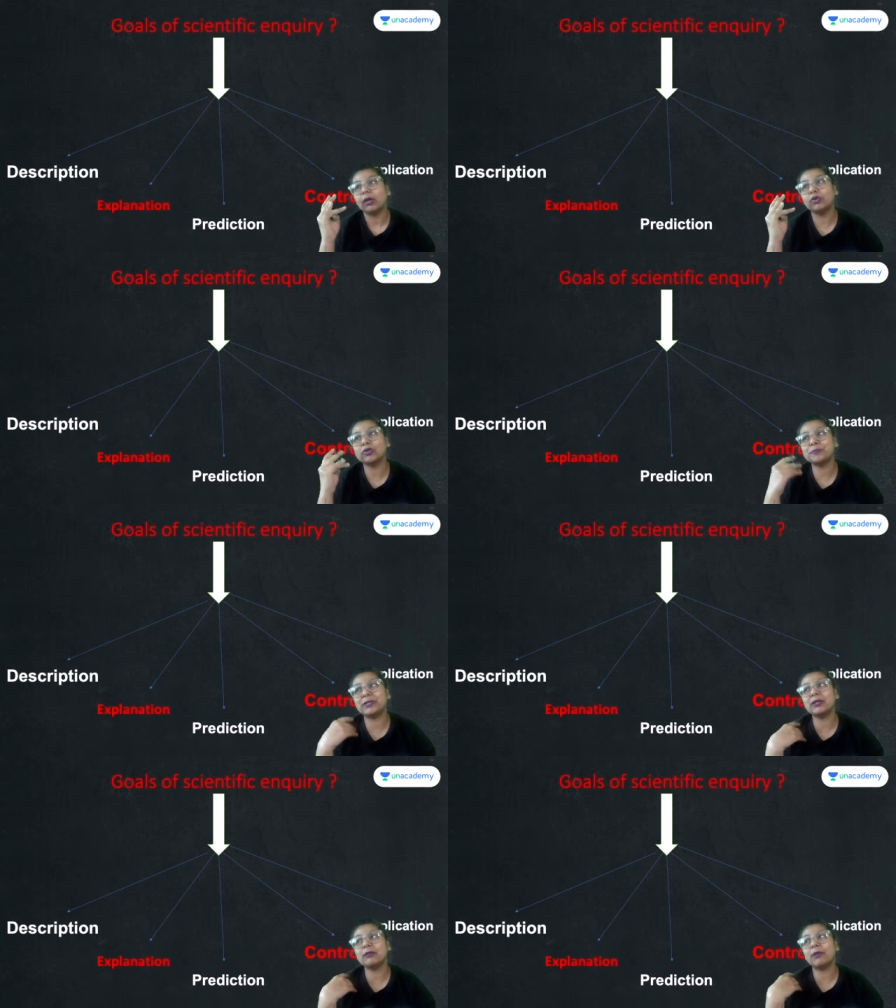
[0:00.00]
You're
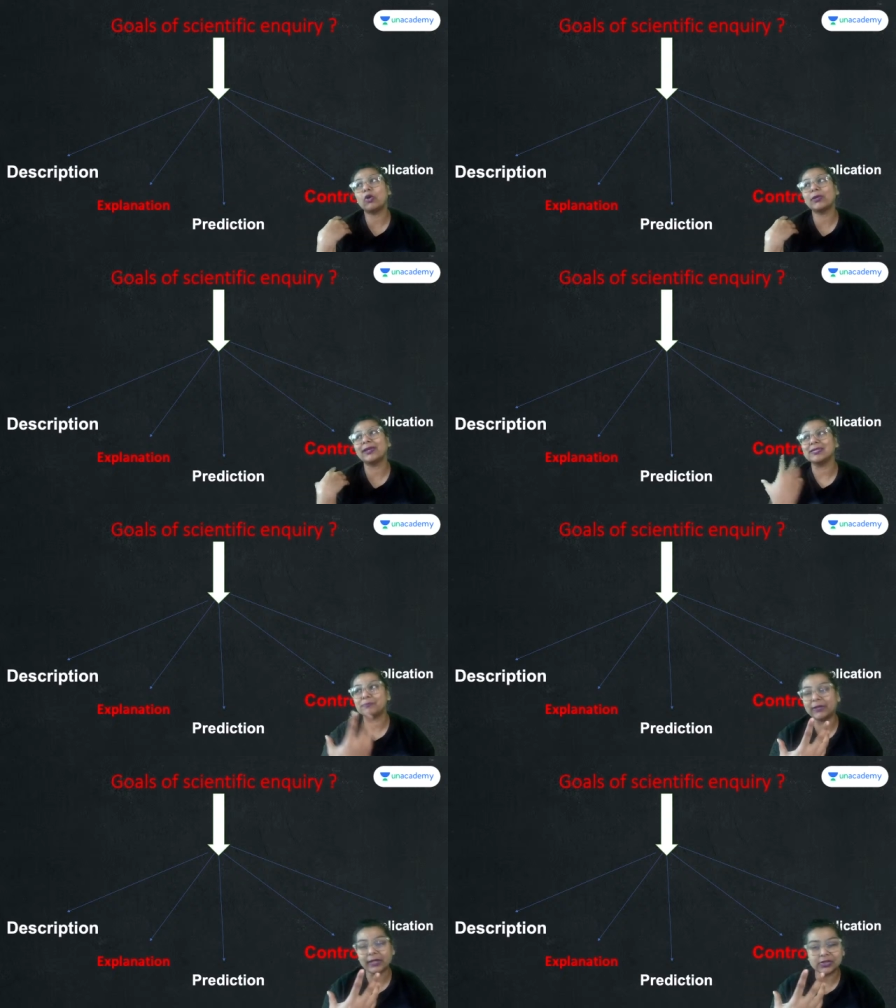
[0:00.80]
speaking about an
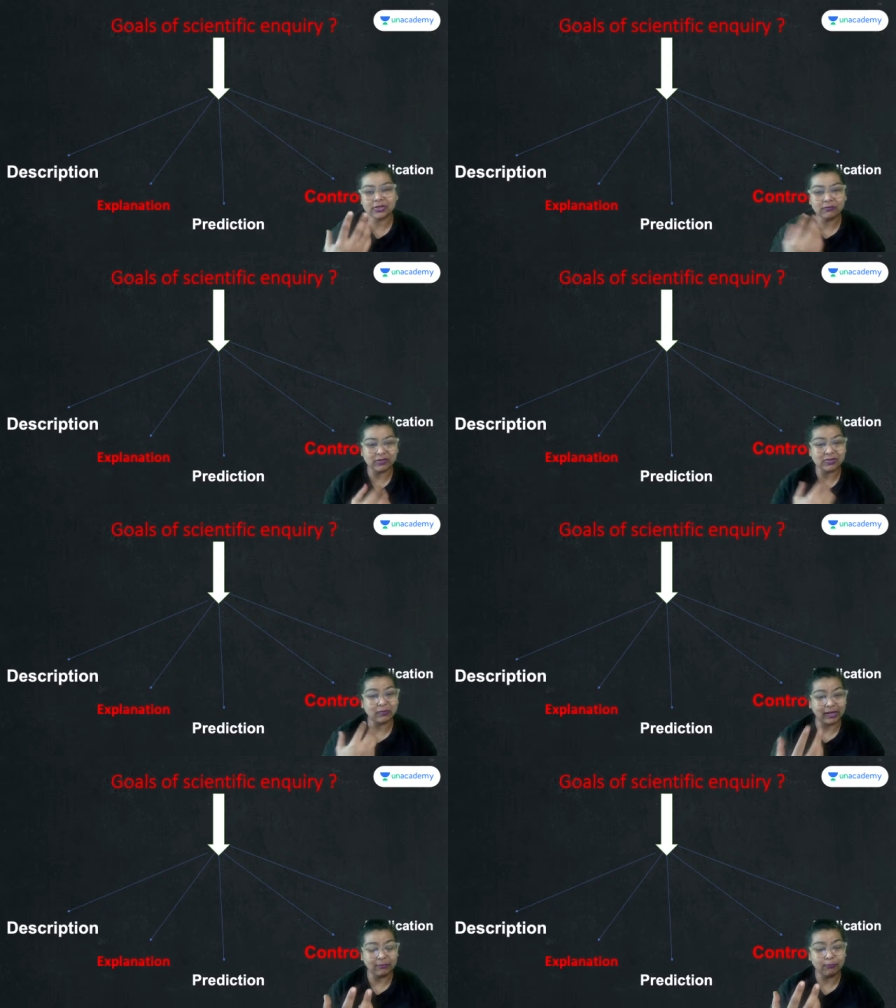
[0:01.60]
explanation which is
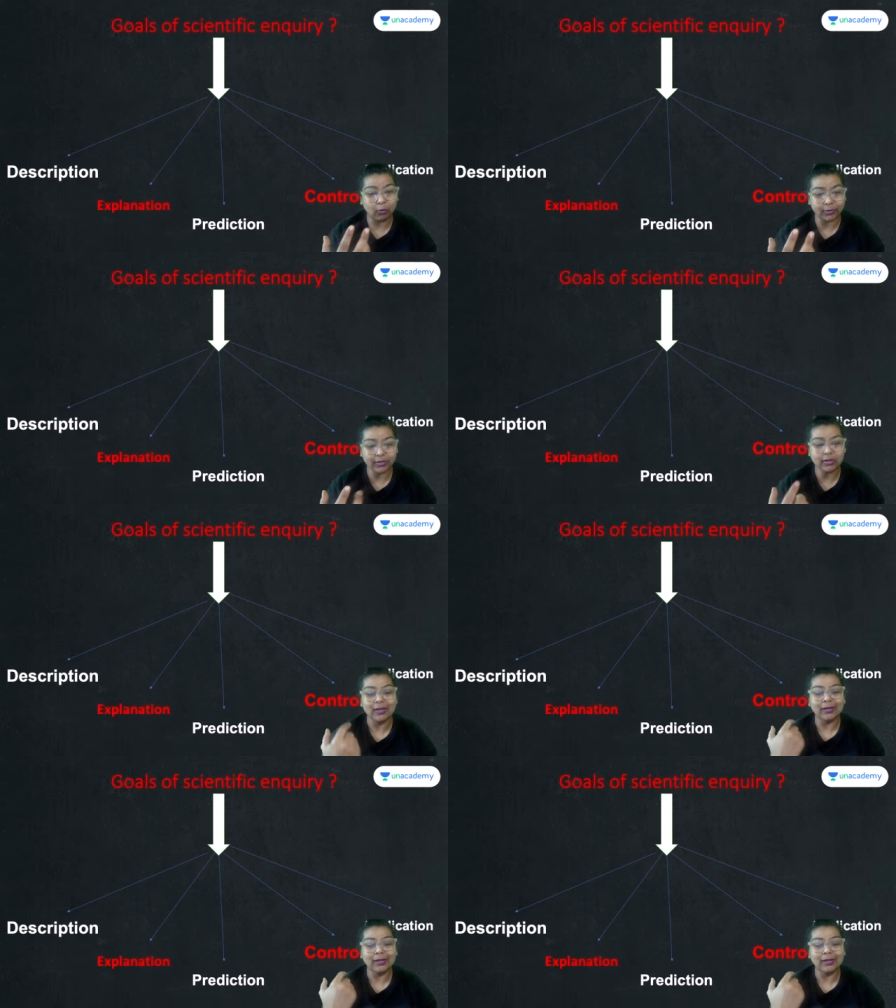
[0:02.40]
very important.